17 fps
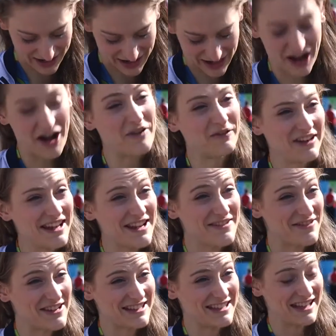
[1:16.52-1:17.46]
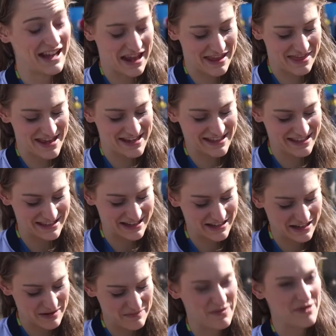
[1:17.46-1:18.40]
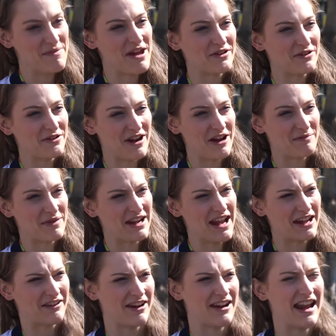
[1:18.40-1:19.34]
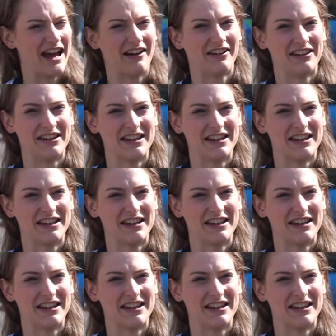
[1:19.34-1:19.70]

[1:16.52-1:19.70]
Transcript: I can't believe this is an Olympic medal around my neck right now.